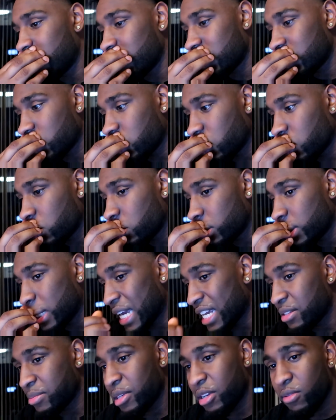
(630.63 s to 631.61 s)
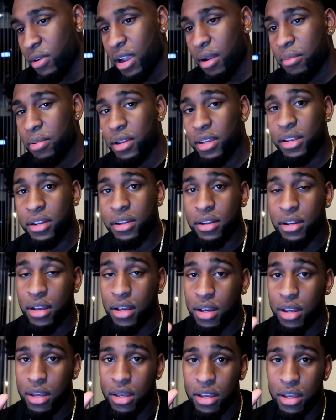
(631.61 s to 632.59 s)
So that's me rambling.
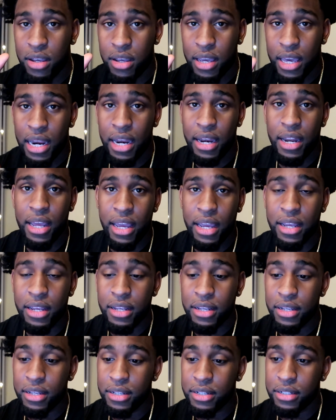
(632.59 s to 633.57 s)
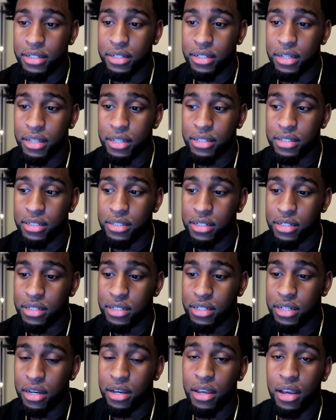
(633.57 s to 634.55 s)
Any day, this
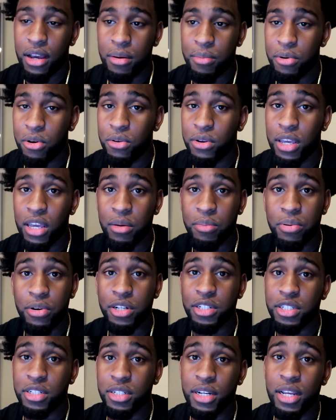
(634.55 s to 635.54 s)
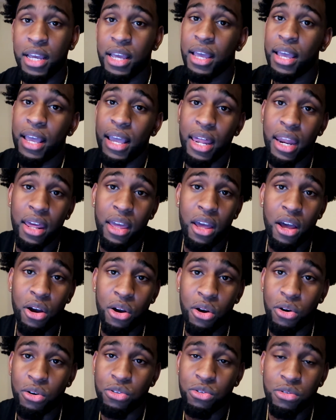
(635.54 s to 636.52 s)
just tell y'all, bro, keep pushing. Any of
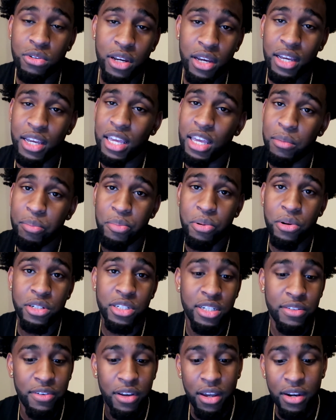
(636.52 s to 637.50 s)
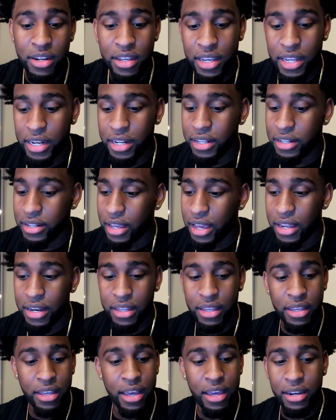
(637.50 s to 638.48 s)
y'all going through nothing, keep pushing. If y'all need
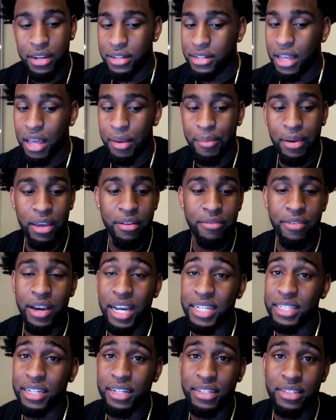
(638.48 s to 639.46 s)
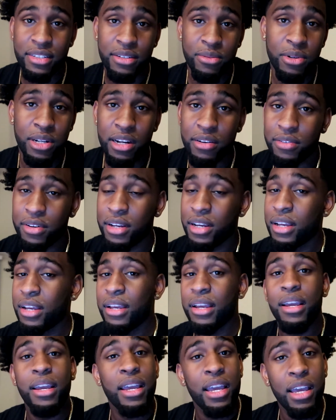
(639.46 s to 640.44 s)
any type of advice, any whatever,
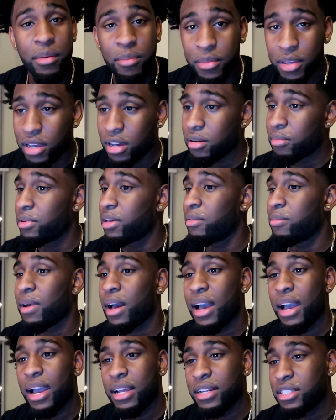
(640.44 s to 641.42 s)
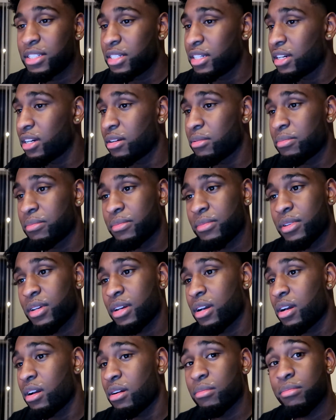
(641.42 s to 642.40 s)
hit me up, hit my IG up.
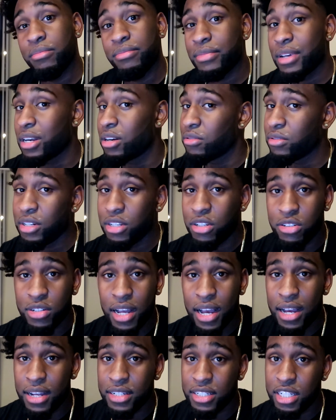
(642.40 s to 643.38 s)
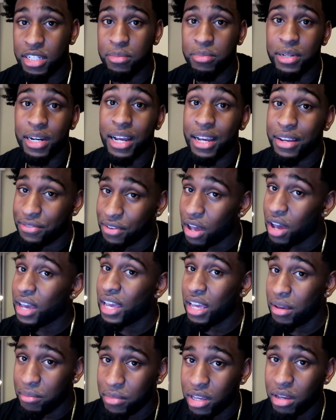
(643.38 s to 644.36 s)
I don't really use IG, but if y'all
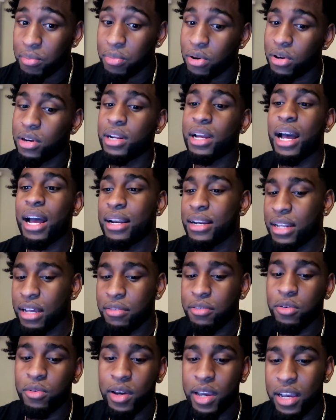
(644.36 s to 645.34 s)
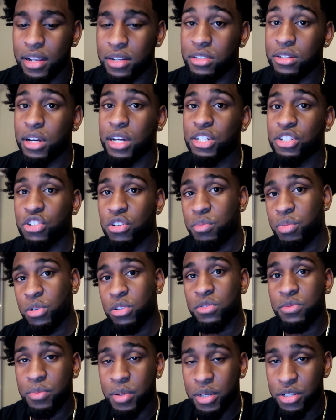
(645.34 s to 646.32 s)
hit me up on it, I definitely will answer. I just gonna
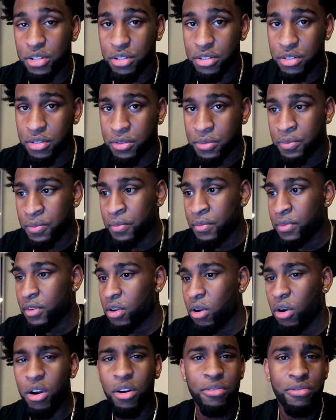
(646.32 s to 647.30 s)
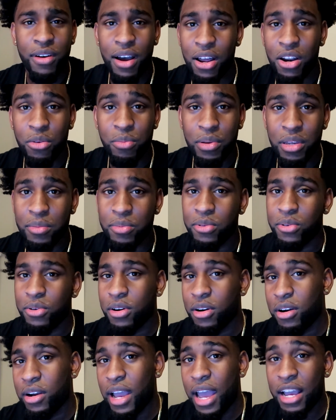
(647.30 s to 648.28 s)
post pictures or follow people
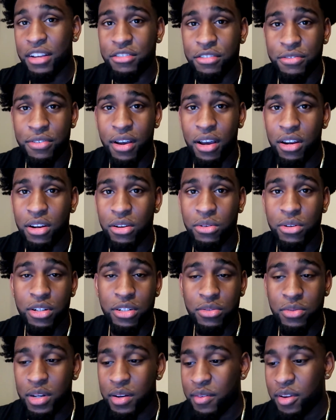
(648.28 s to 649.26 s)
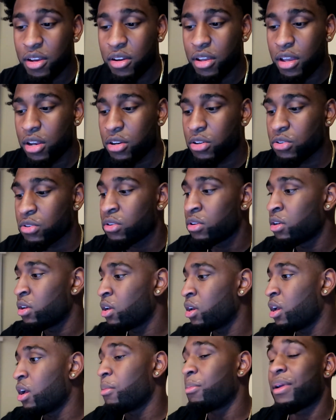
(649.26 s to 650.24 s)
or actual followers, whatever the hell y'all do.
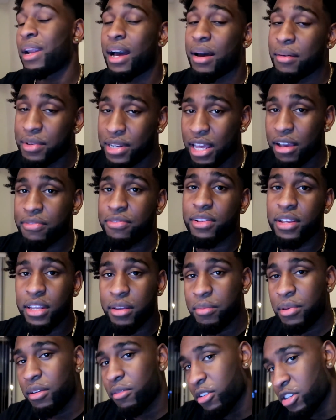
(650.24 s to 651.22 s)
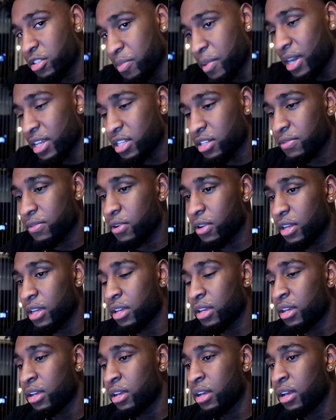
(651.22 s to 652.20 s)
But I'll definitely be responsive on
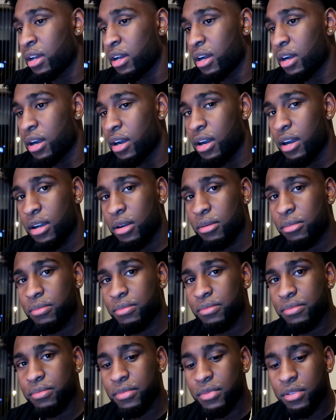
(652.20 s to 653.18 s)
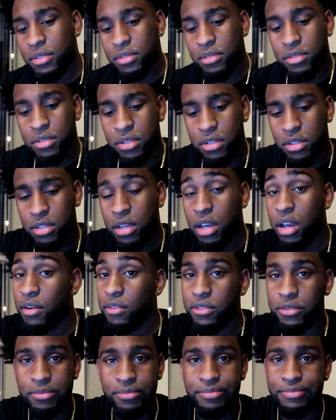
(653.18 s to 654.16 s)
it. Hold
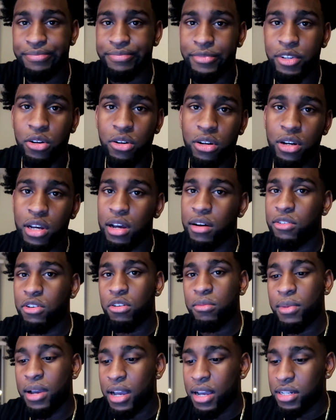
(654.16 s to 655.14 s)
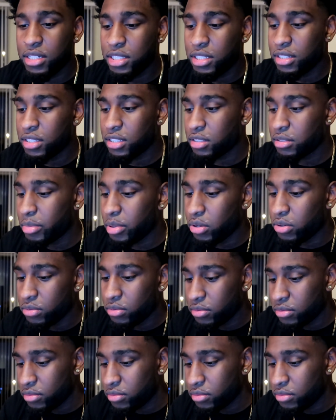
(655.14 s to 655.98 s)
on, I don't know what my IG is, bro.